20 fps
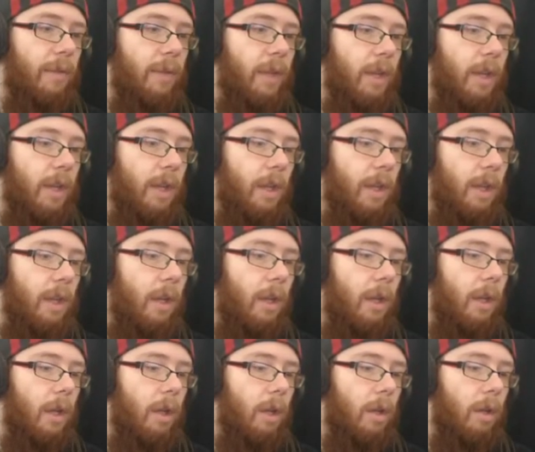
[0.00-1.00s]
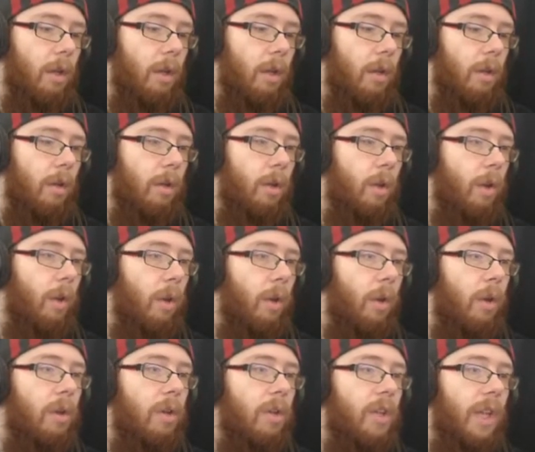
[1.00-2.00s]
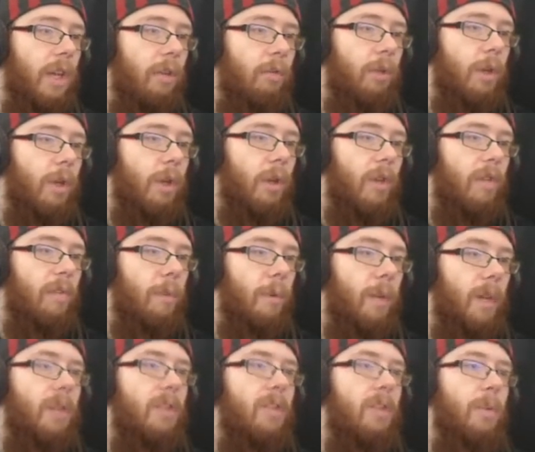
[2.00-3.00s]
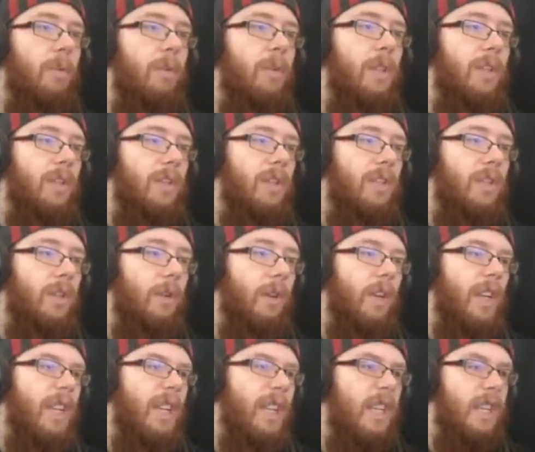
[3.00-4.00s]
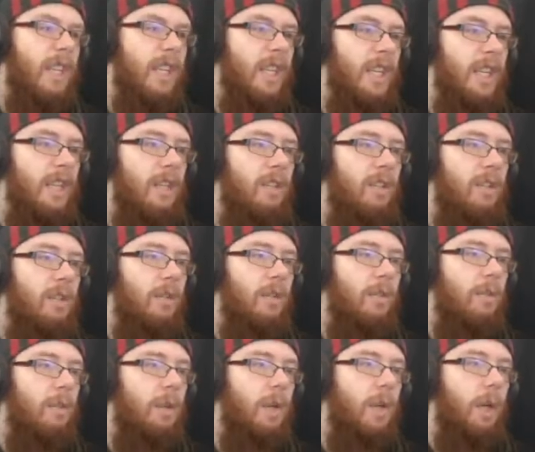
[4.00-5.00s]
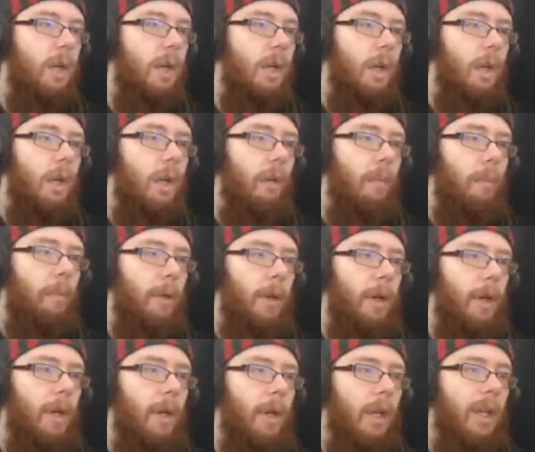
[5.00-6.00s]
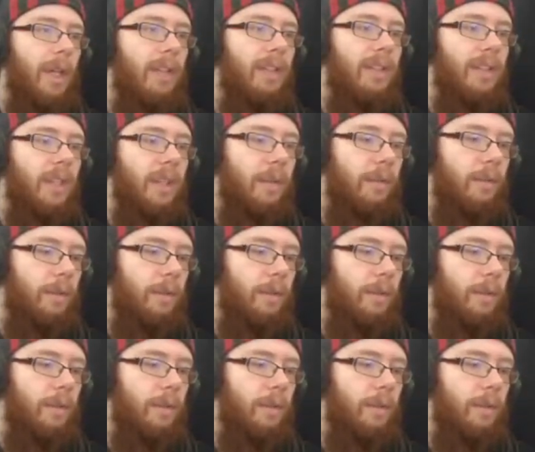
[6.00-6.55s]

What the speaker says: that I could get rid of, but I don't necessarily need to. But let's see if